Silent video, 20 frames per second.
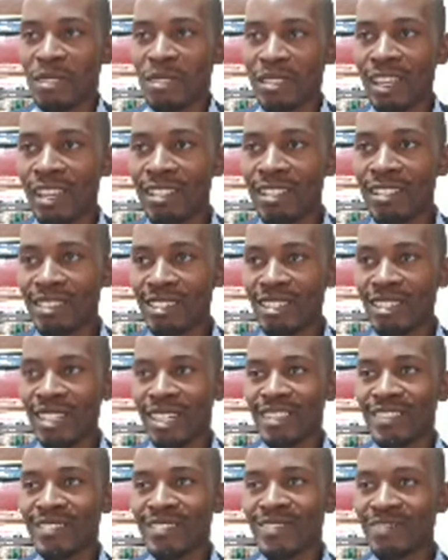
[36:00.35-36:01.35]
Engineer.
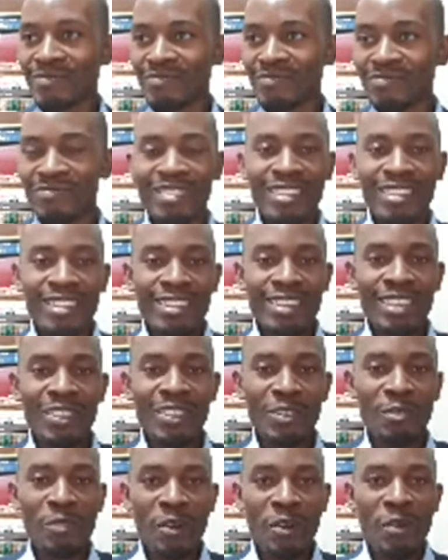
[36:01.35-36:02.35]
Thank you
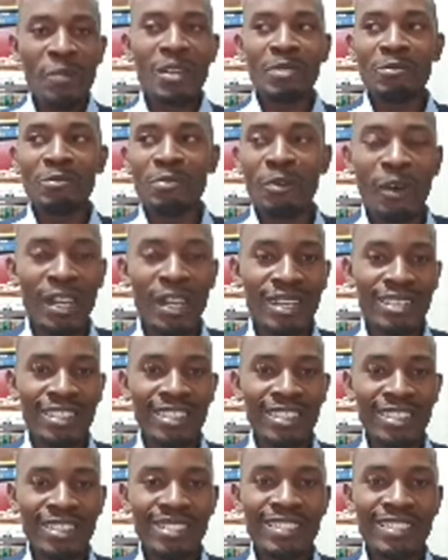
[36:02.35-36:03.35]
very much for watching.
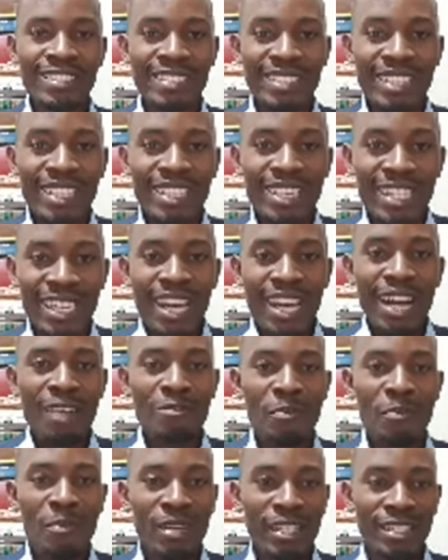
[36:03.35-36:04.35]
Have a
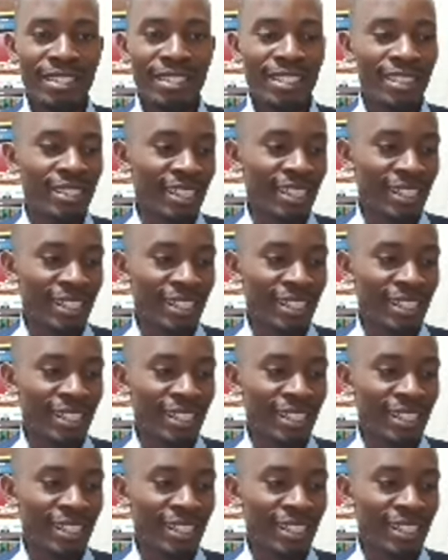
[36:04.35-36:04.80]
blessed day.